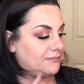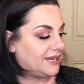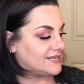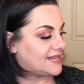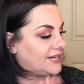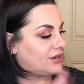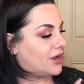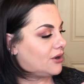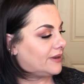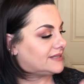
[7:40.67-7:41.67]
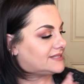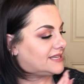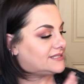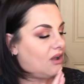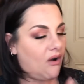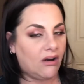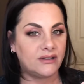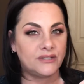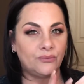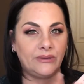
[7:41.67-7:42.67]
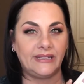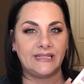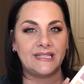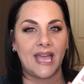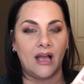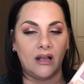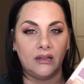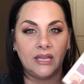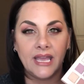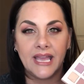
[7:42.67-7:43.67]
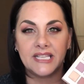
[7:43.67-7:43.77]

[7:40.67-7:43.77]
because I know it's hard to really tell,